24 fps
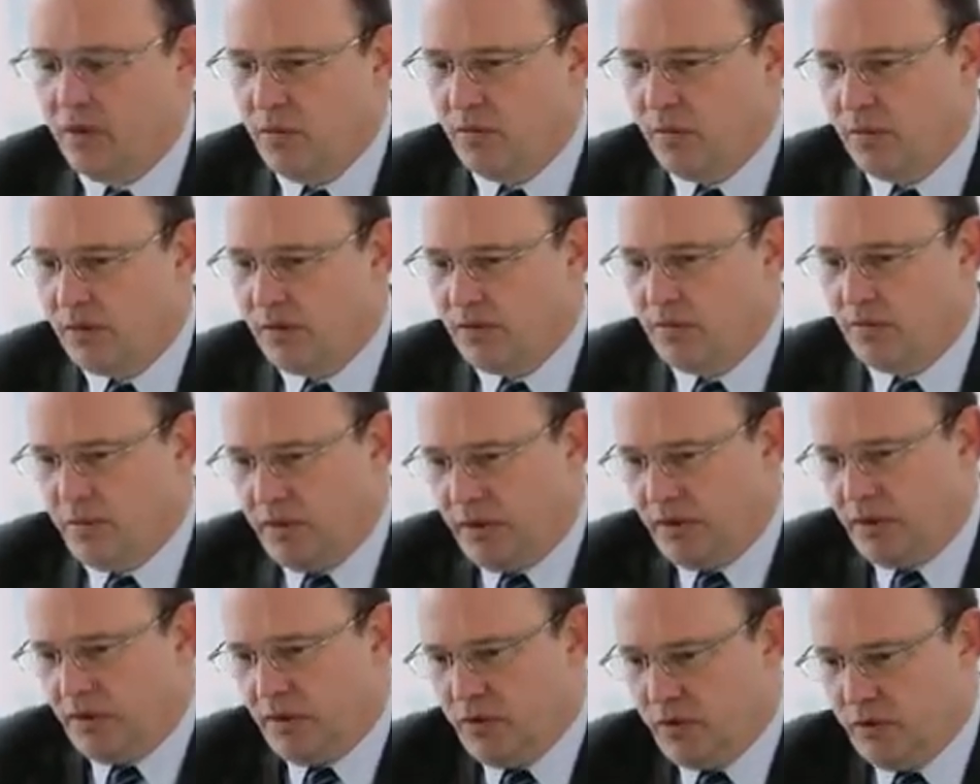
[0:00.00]
where
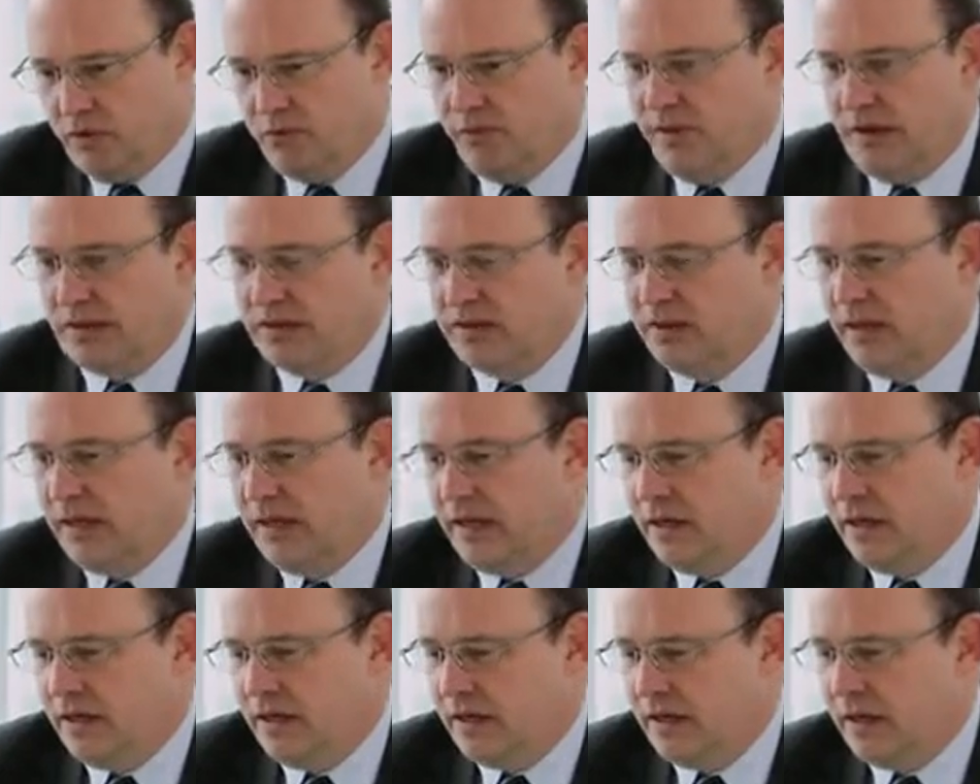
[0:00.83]
you're investing
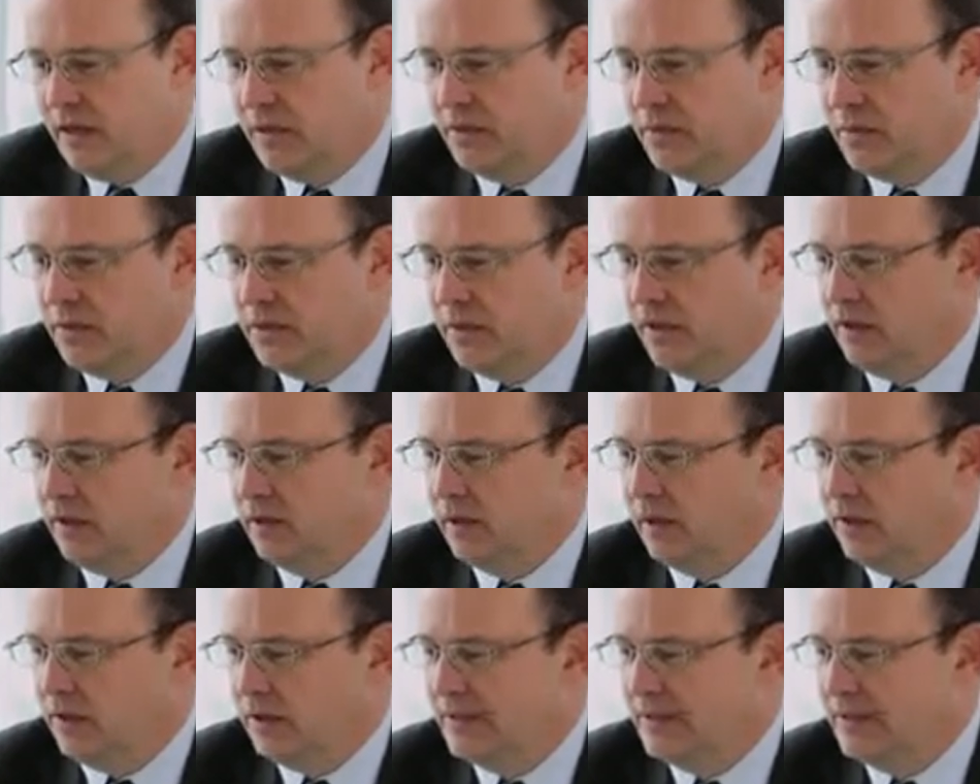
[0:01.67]
in a particular